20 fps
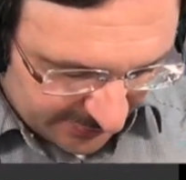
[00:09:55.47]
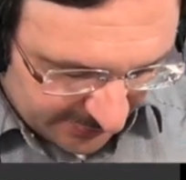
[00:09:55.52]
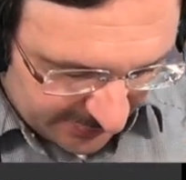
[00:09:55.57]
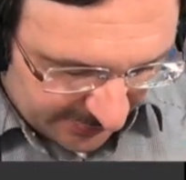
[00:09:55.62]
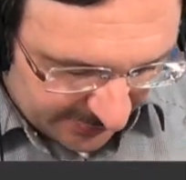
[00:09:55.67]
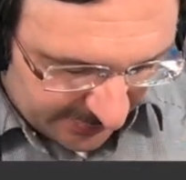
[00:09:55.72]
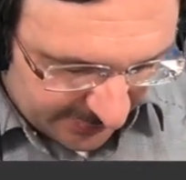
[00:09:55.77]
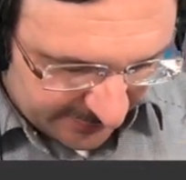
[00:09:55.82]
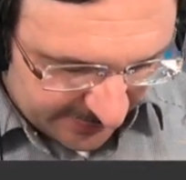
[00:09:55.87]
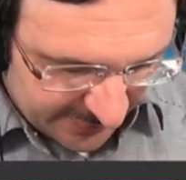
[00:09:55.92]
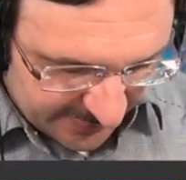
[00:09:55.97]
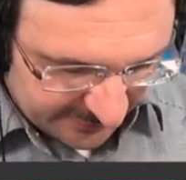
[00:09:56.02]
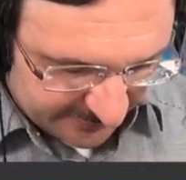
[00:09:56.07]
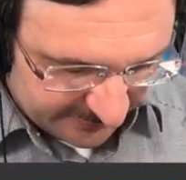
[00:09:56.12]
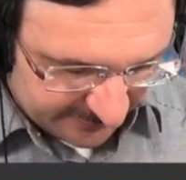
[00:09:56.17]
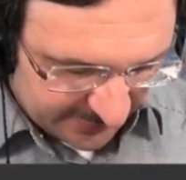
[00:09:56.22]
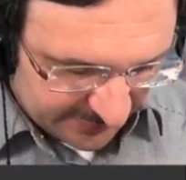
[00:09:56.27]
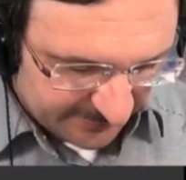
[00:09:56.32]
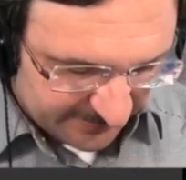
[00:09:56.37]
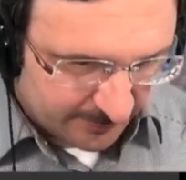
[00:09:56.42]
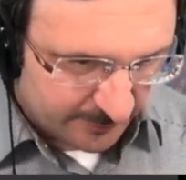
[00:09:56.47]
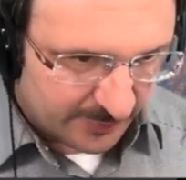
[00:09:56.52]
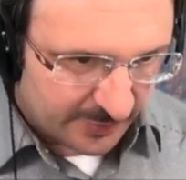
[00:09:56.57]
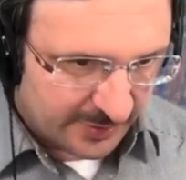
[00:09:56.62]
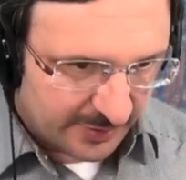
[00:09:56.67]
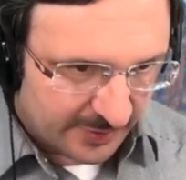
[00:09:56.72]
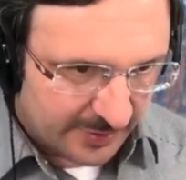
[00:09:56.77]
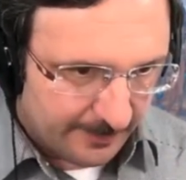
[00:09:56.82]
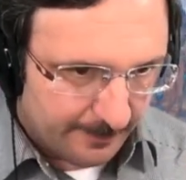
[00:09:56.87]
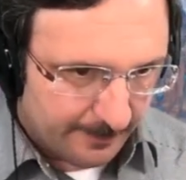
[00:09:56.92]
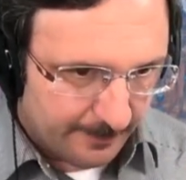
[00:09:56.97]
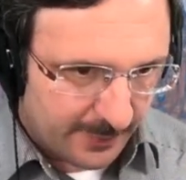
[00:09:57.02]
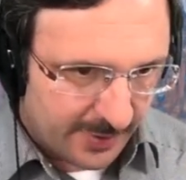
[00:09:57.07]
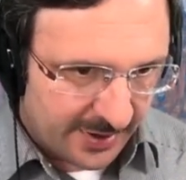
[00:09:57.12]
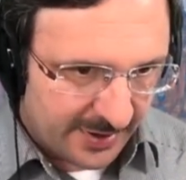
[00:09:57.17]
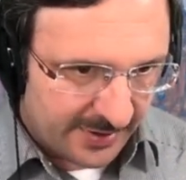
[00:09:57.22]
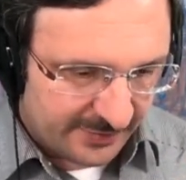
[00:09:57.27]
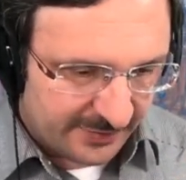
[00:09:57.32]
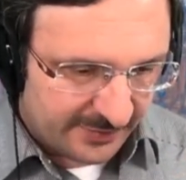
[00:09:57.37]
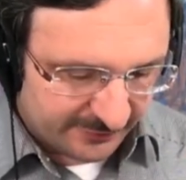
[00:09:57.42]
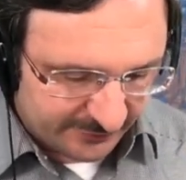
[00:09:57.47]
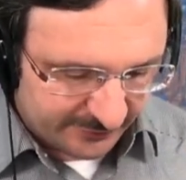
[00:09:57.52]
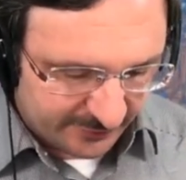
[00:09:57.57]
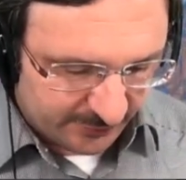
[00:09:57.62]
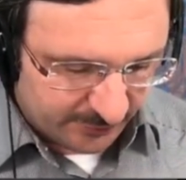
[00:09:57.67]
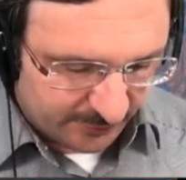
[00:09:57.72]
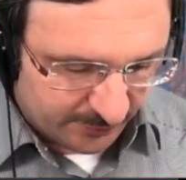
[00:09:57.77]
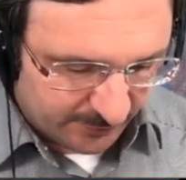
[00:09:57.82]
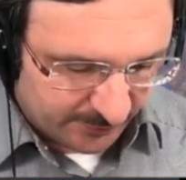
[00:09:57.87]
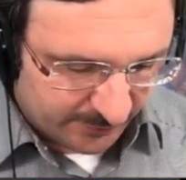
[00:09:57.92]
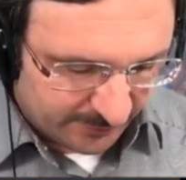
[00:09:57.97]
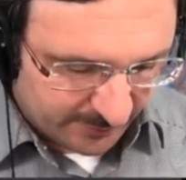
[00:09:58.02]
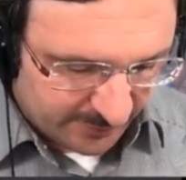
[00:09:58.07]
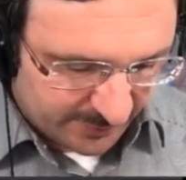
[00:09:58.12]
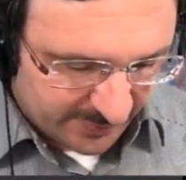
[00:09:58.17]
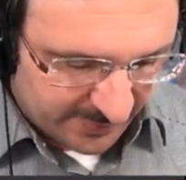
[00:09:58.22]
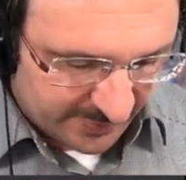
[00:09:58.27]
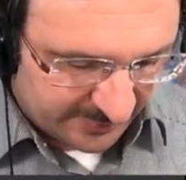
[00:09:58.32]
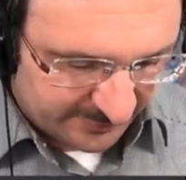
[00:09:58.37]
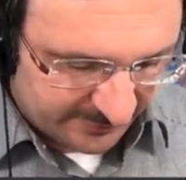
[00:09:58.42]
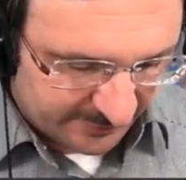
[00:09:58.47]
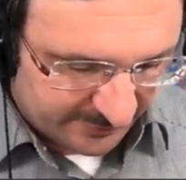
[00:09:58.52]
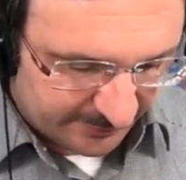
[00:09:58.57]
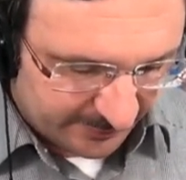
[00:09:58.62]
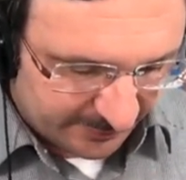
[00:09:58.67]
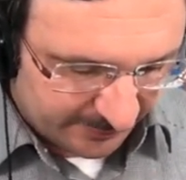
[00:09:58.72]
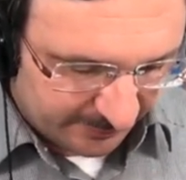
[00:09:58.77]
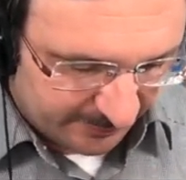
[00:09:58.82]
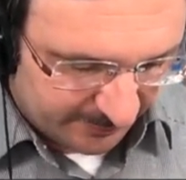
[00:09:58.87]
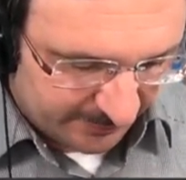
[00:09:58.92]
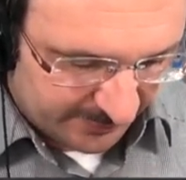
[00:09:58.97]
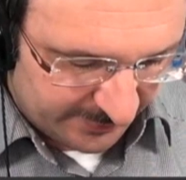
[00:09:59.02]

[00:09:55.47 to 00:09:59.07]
And that is given by minus 2 and 0.